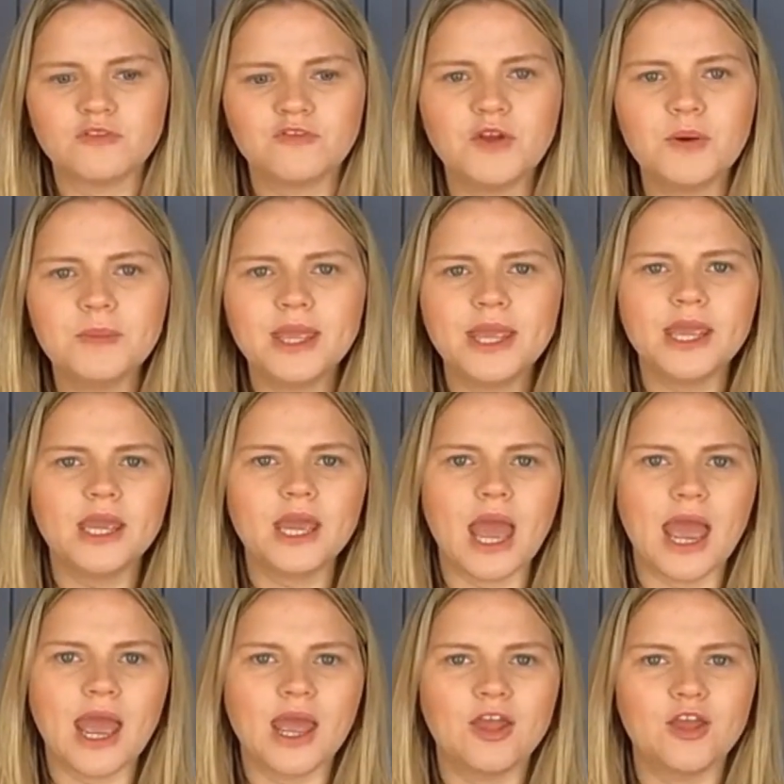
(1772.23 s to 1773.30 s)
filming
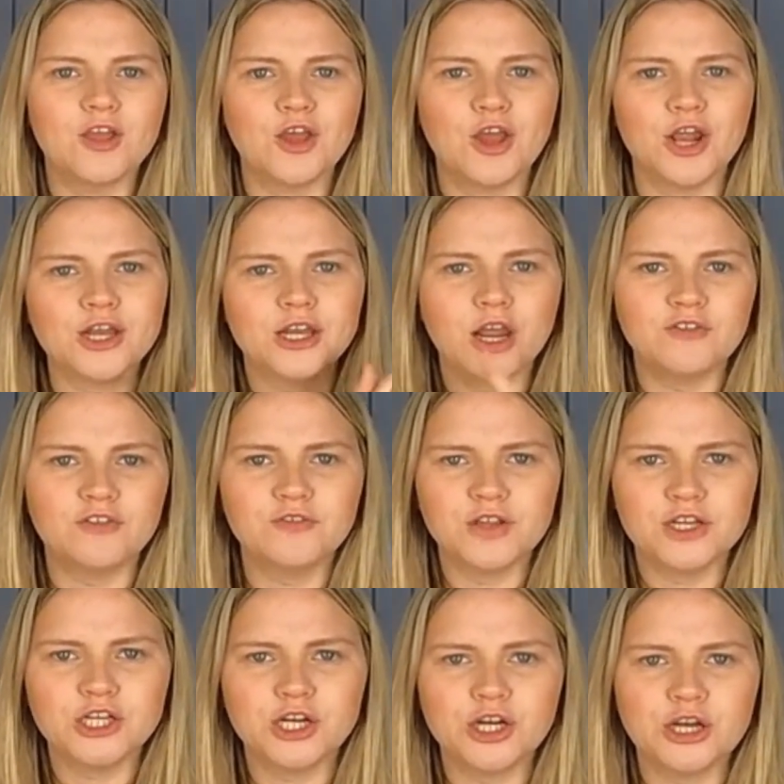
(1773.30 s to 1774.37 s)
another
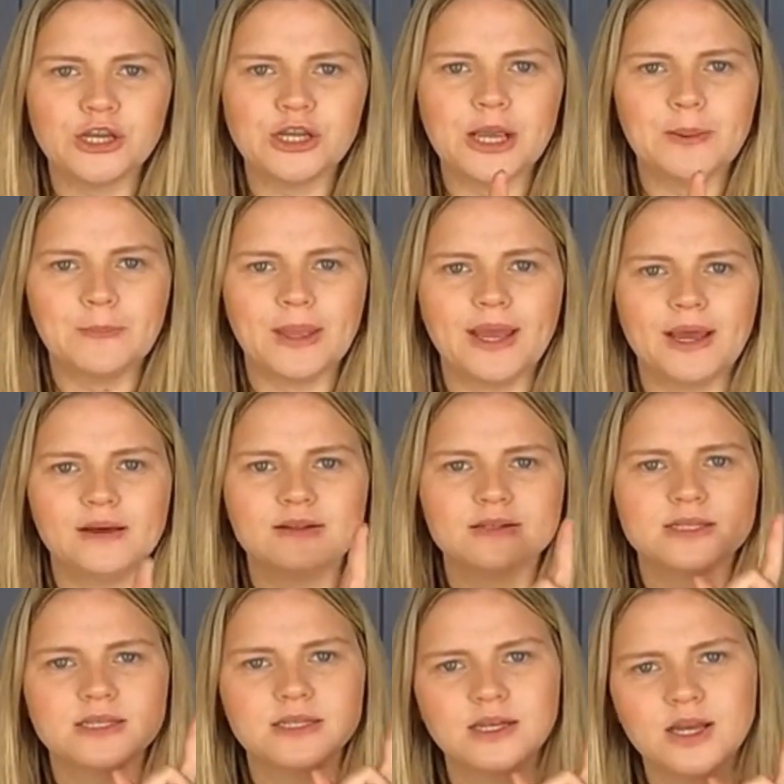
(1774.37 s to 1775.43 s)
video about
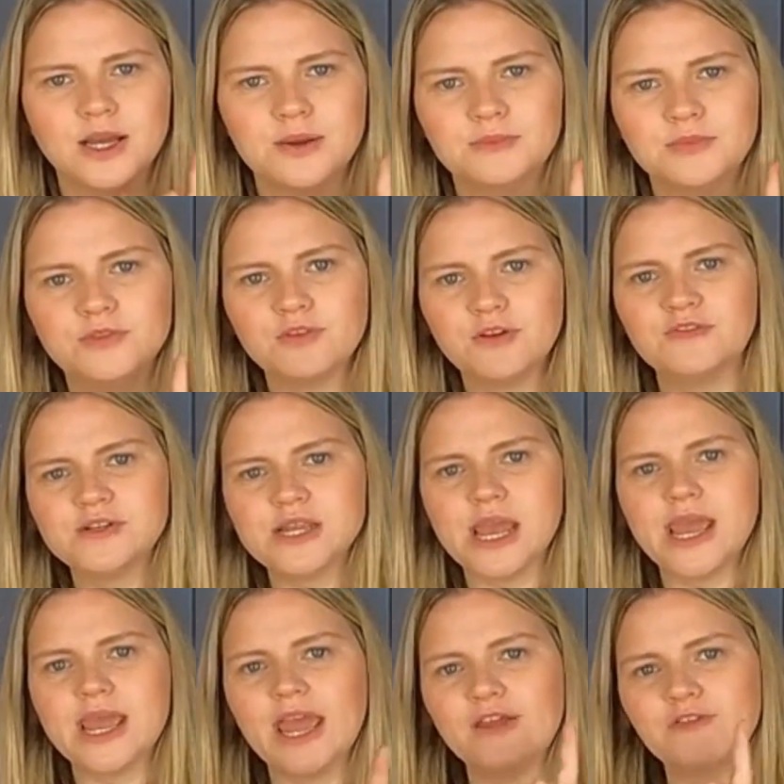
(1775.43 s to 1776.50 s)

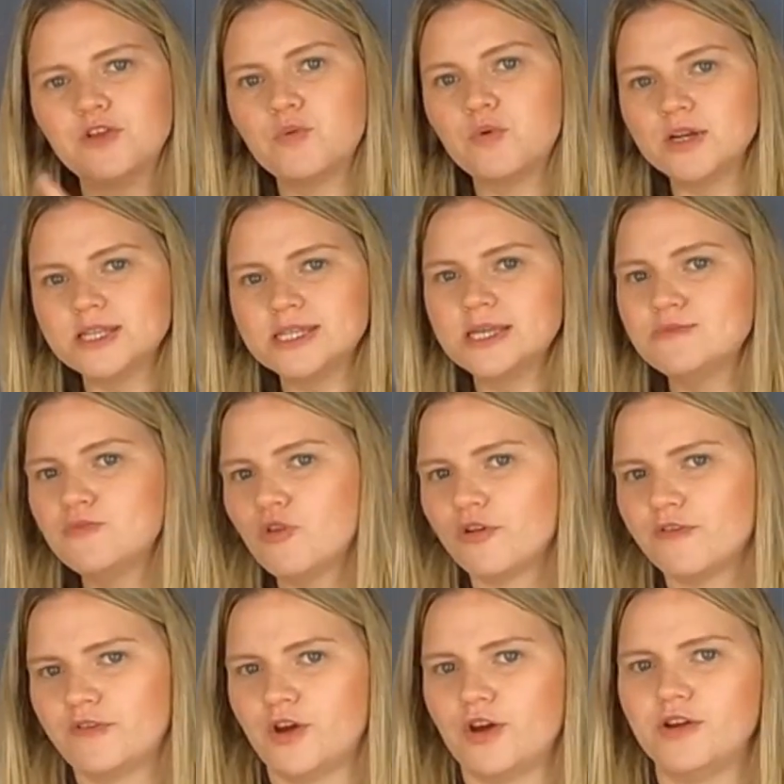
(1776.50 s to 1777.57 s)
thrifting. If you want to see more
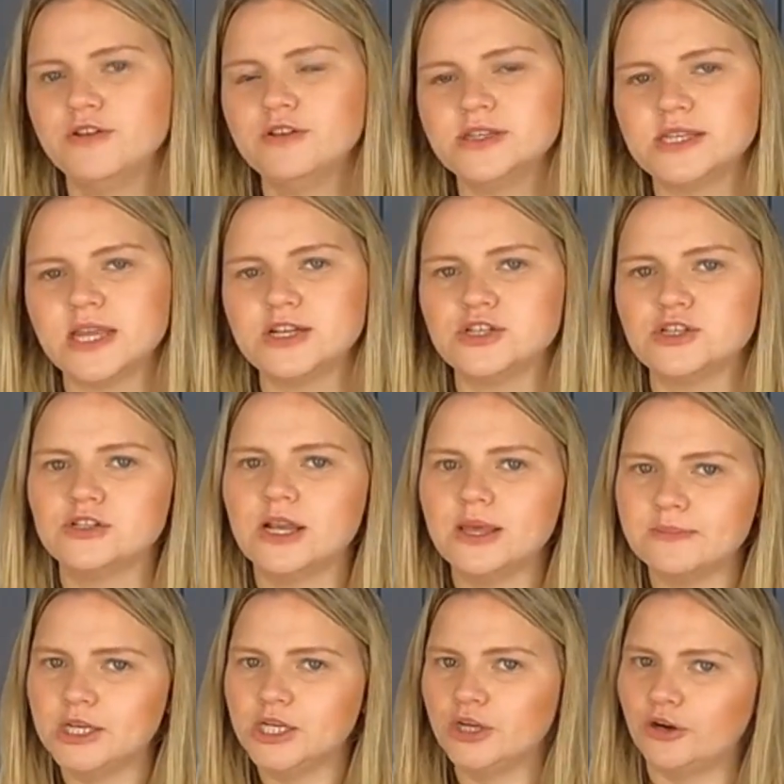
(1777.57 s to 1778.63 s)
of those, then do
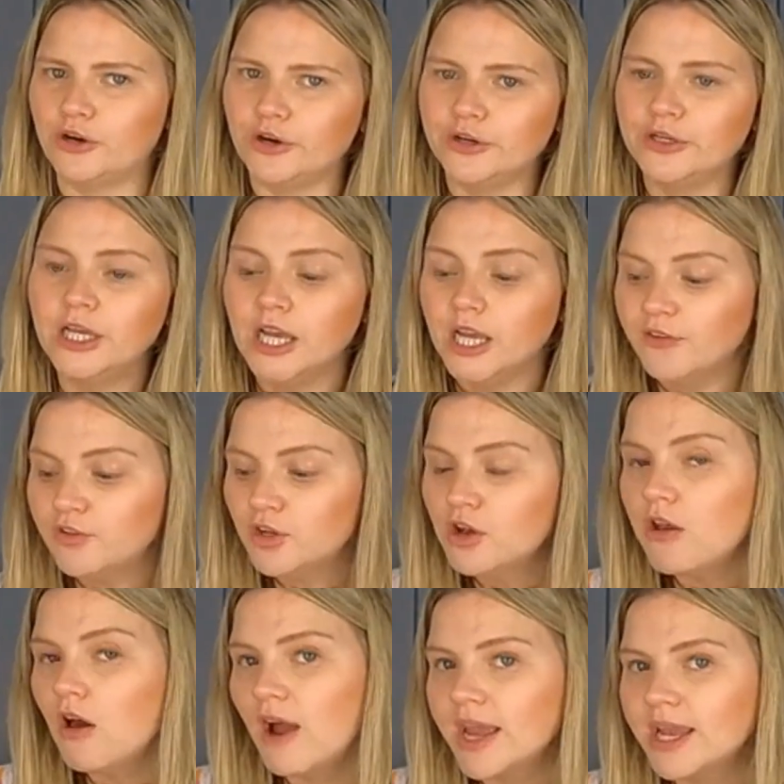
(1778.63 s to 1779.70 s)
let me know. If
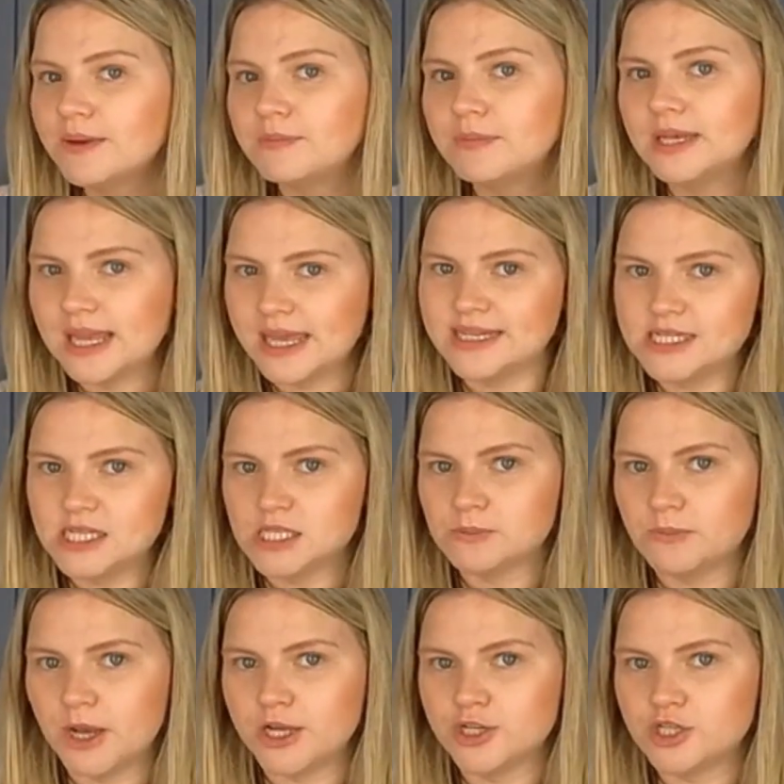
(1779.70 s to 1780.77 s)
you like
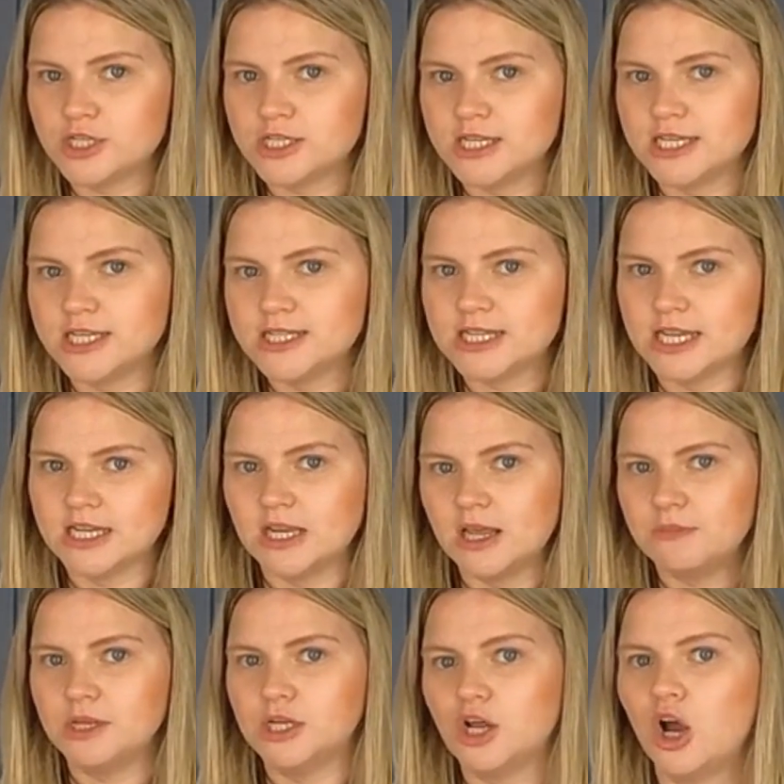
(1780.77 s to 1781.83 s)
latest purchases, then
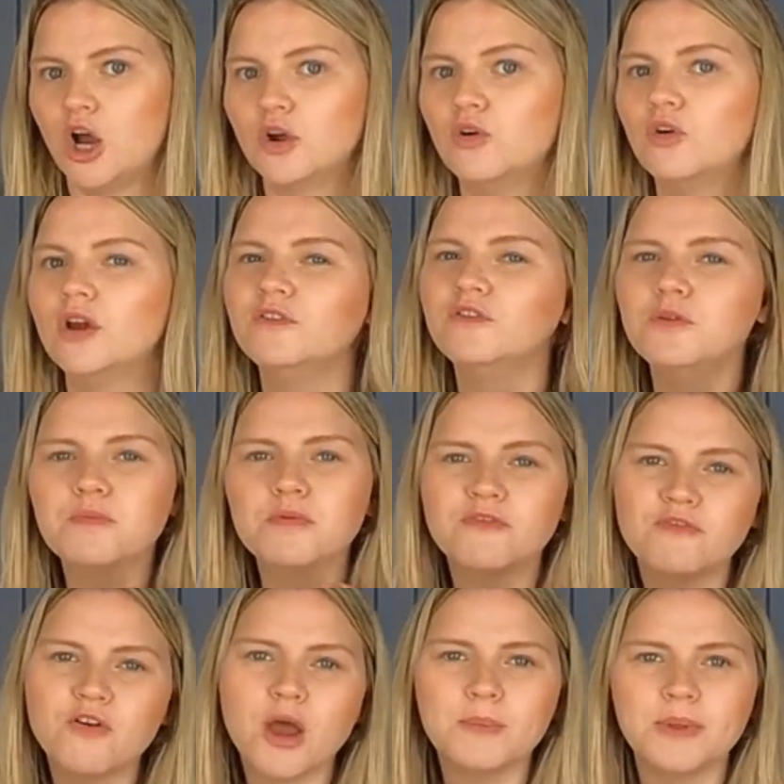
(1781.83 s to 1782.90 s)
let me know. Or if you
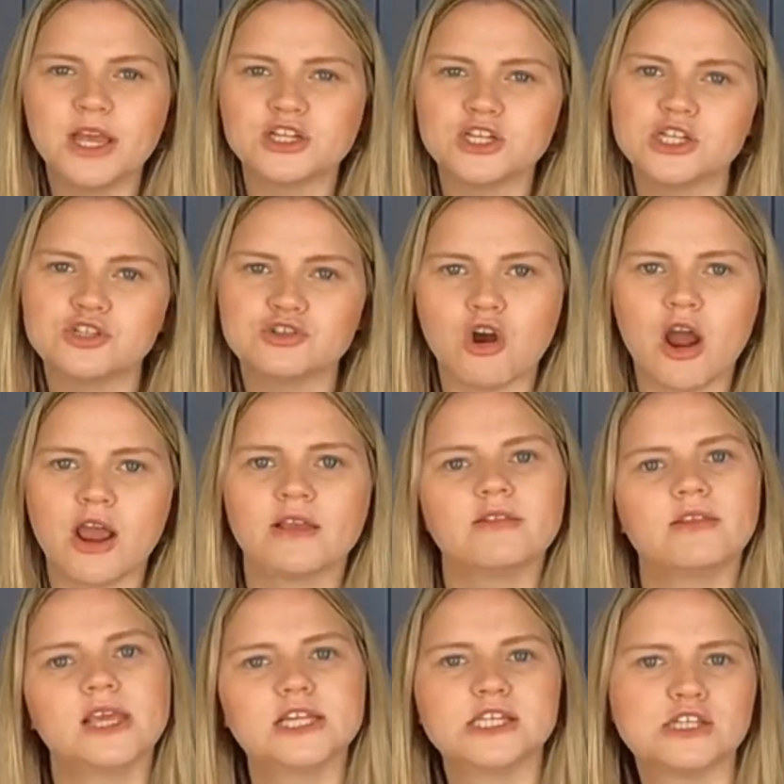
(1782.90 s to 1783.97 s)
prefer me actually trying
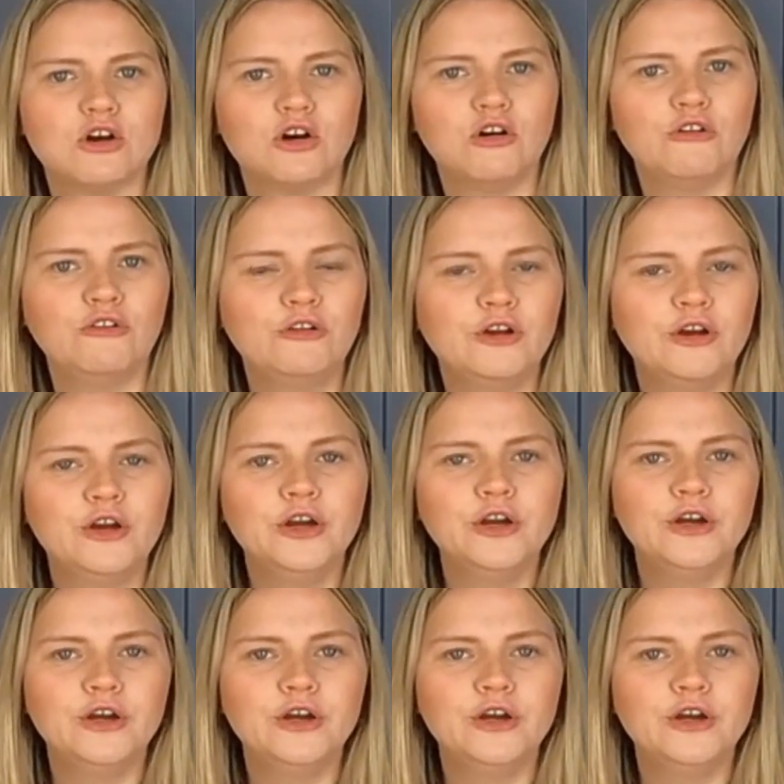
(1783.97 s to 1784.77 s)
things on